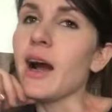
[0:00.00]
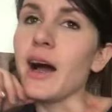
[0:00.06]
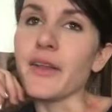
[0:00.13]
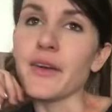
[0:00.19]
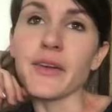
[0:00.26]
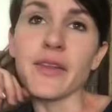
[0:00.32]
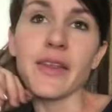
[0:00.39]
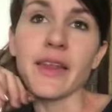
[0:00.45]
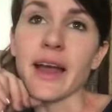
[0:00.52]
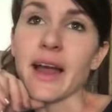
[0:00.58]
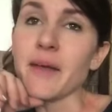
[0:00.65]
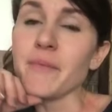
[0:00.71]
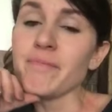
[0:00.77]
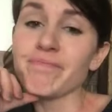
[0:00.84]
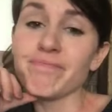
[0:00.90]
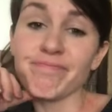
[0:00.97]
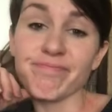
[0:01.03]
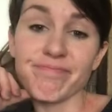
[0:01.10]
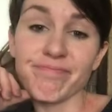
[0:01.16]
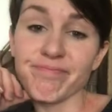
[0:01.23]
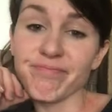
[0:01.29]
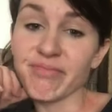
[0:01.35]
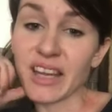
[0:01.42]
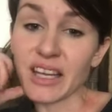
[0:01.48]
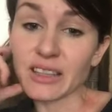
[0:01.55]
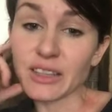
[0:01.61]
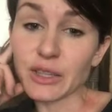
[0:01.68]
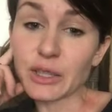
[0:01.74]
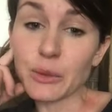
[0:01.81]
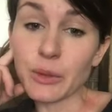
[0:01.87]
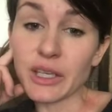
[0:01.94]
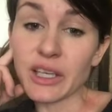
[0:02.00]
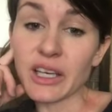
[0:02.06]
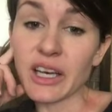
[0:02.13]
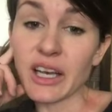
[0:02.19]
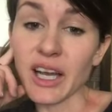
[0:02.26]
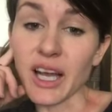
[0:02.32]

Other than that, things are going good.